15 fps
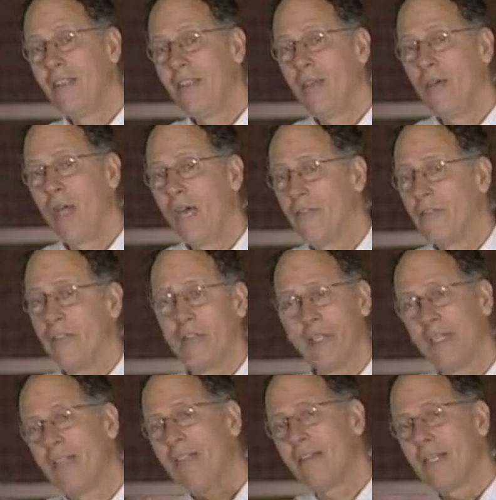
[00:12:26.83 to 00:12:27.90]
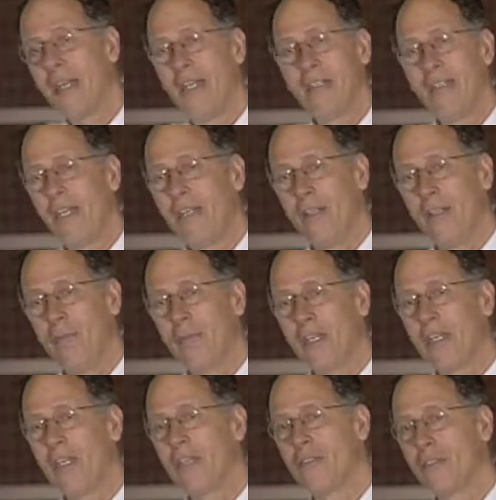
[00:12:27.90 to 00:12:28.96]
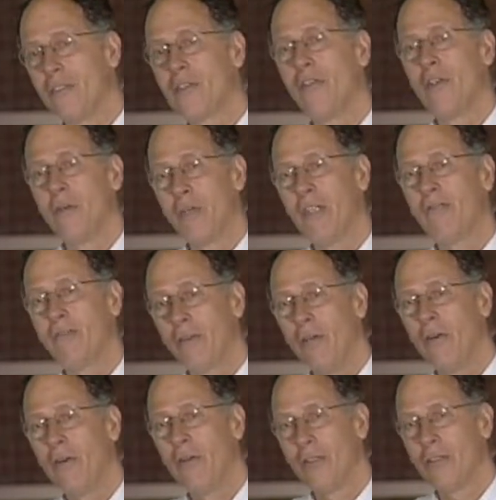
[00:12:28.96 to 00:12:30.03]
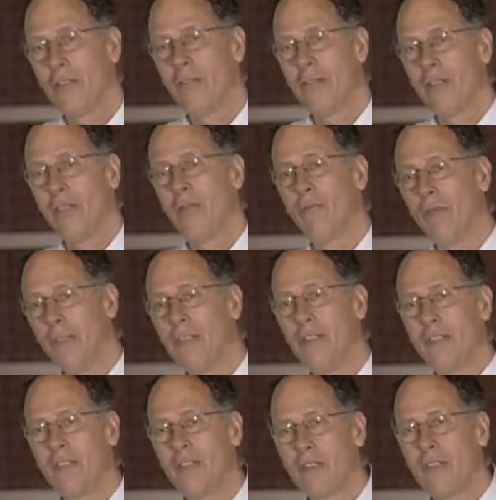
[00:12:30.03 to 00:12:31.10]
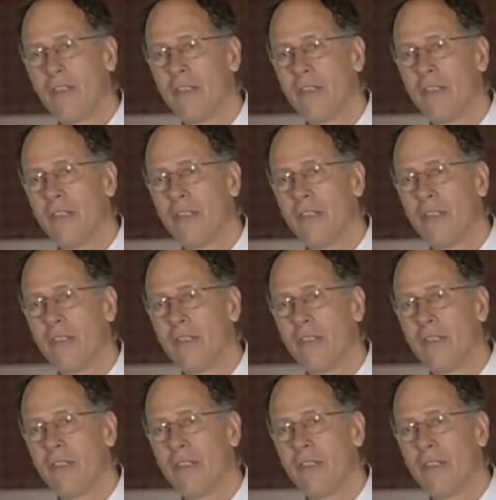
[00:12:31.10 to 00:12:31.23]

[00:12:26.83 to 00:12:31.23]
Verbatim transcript: you have to delete that data because there's going to be flow associated with this